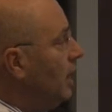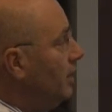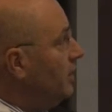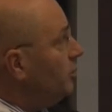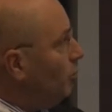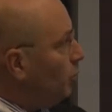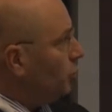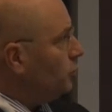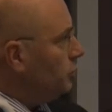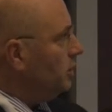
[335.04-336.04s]
And then the
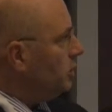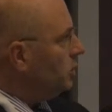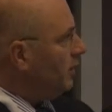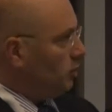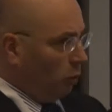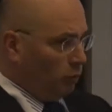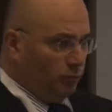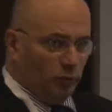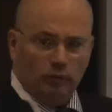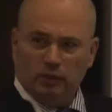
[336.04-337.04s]
models. This is quite
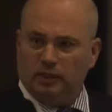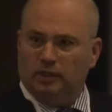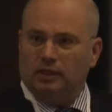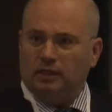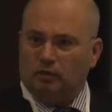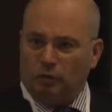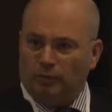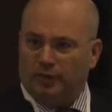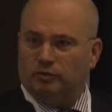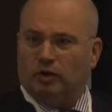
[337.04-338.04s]
oddball
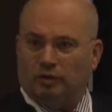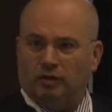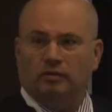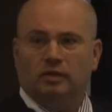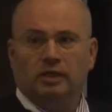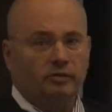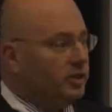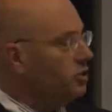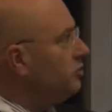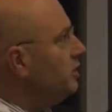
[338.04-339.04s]
compared to other key
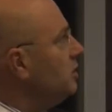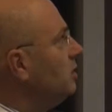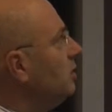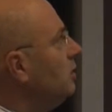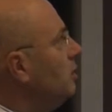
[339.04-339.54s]
registries.